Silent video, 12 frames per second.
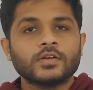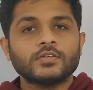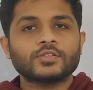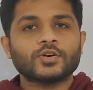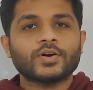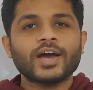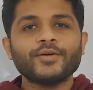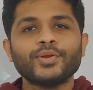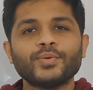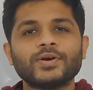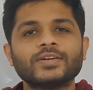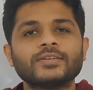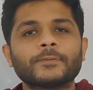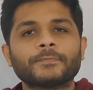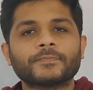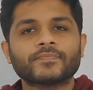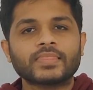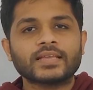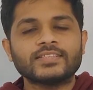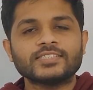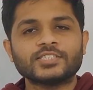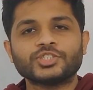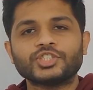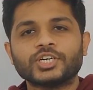So hi everyone, this
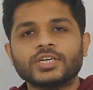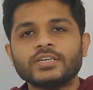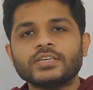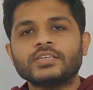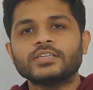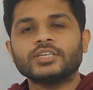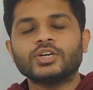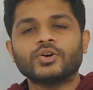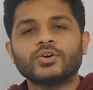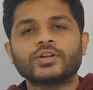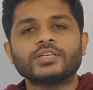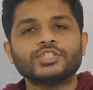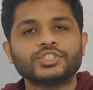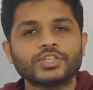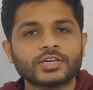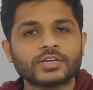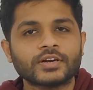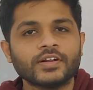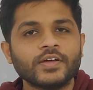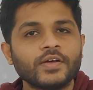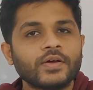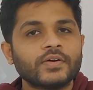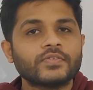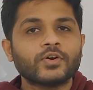is Jay, your instructor
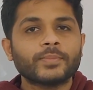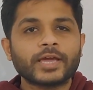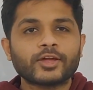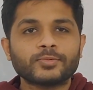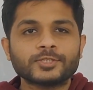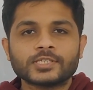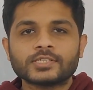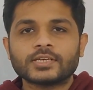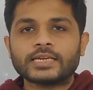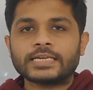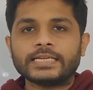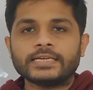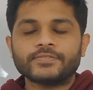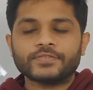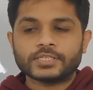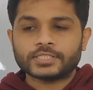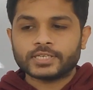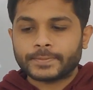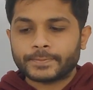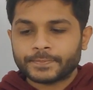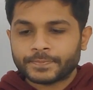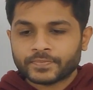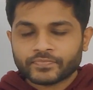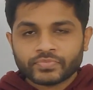for microprocessor and interfacing.
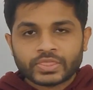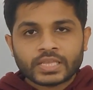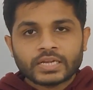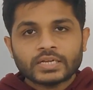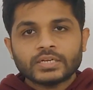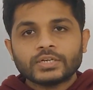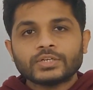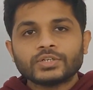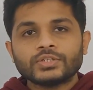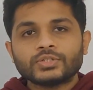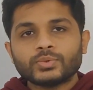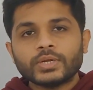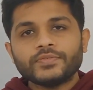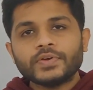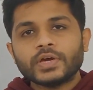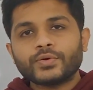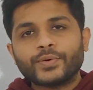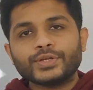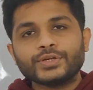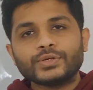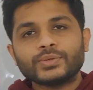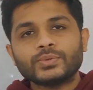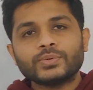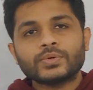Today we are going
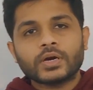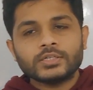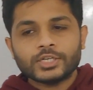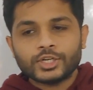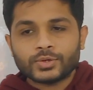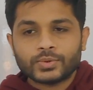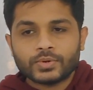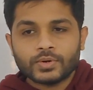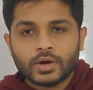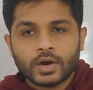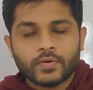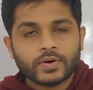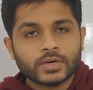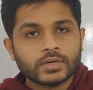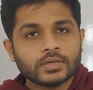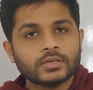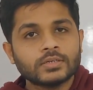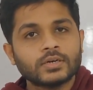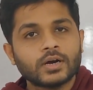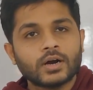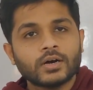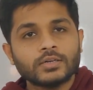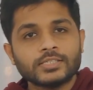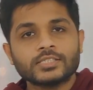to continue our
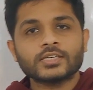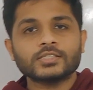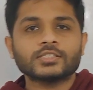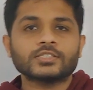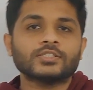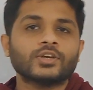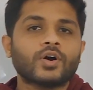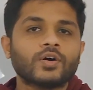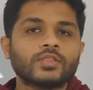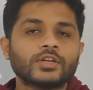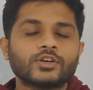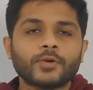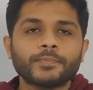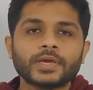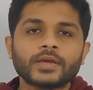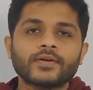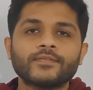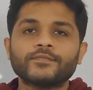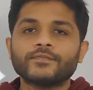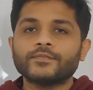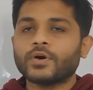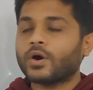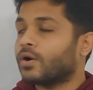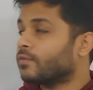discussion on the topic
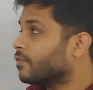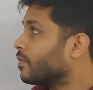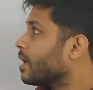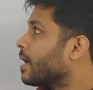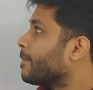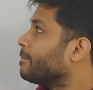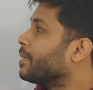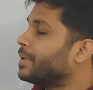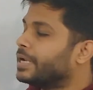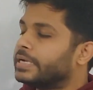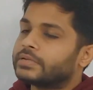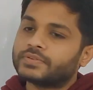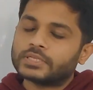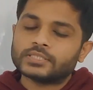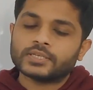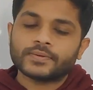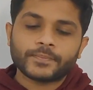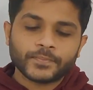of memory interfacing.